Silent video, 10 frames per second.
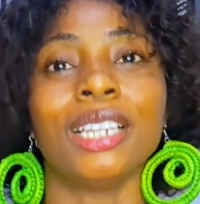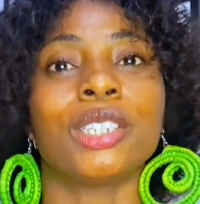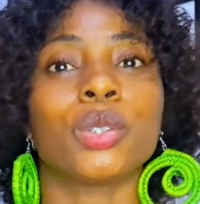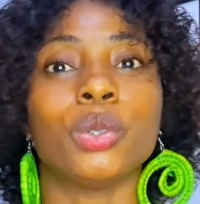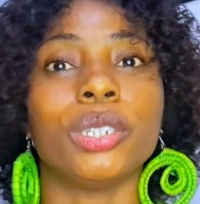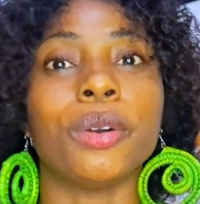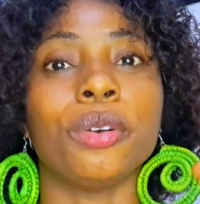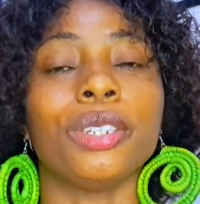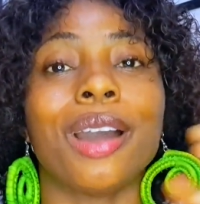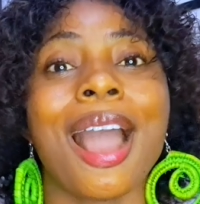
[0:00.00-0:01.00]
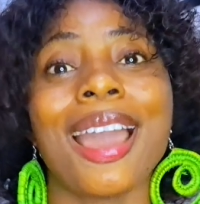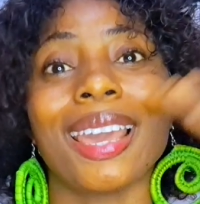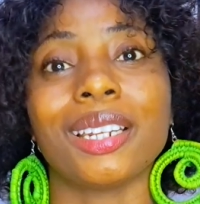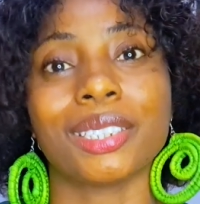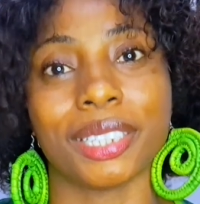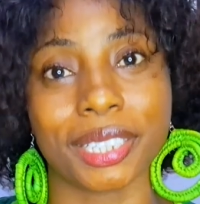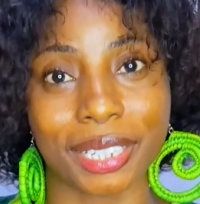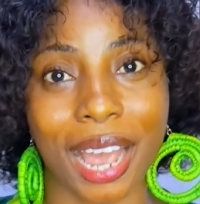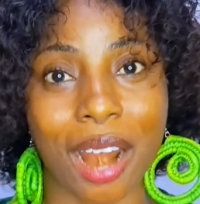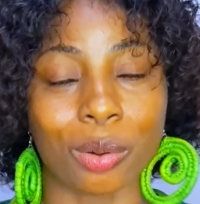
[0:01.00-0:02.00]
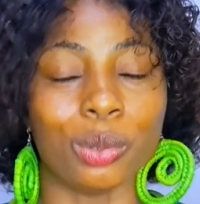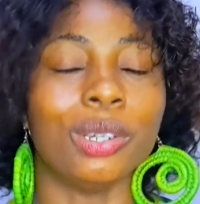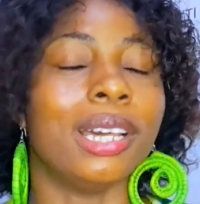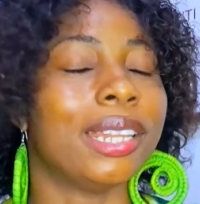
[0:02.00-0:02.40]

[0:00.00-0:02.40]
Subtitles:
So the higher the CTR,